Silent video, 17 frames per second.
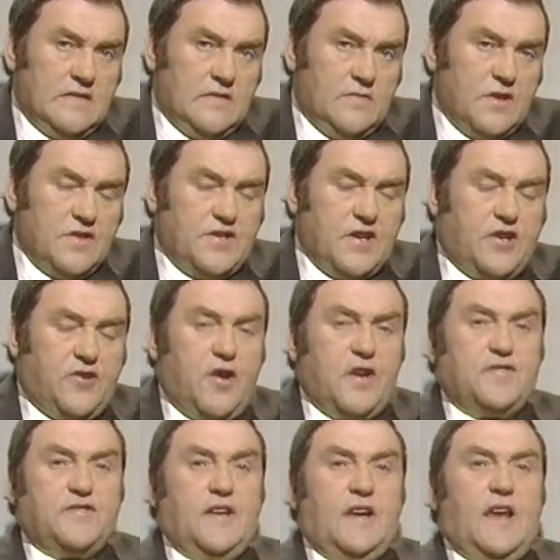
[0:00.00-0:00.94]
when she
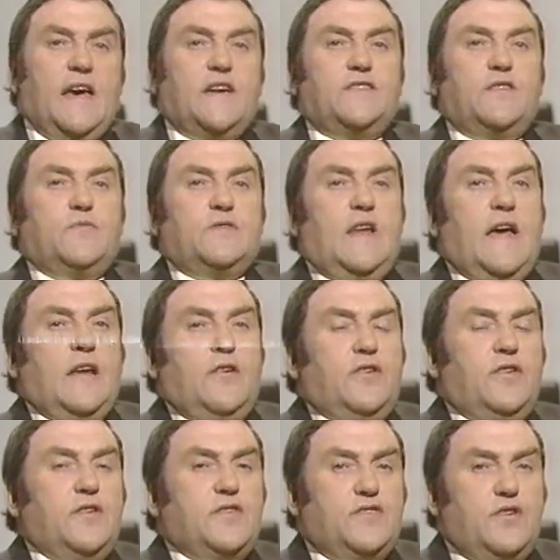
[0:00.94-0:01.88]
crossed her legs, it was like
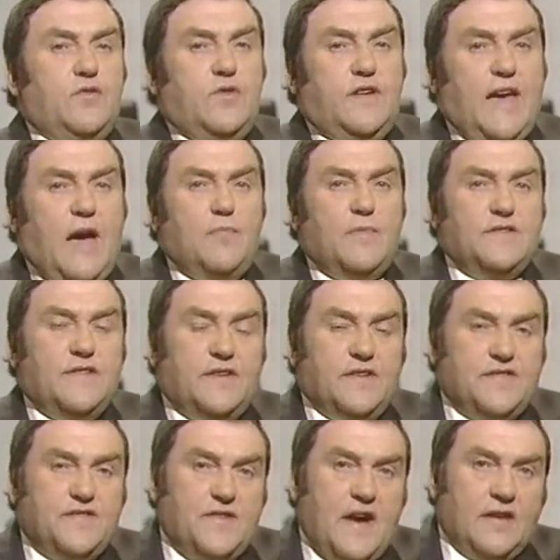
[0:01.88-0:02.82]
looking at two gammas in
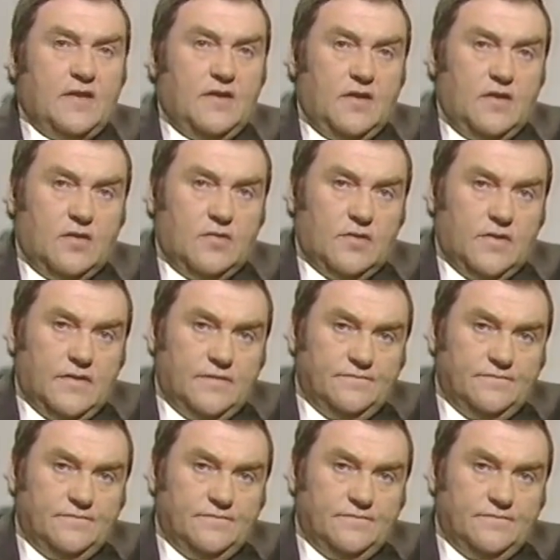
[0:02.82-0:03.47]
a stranglehold.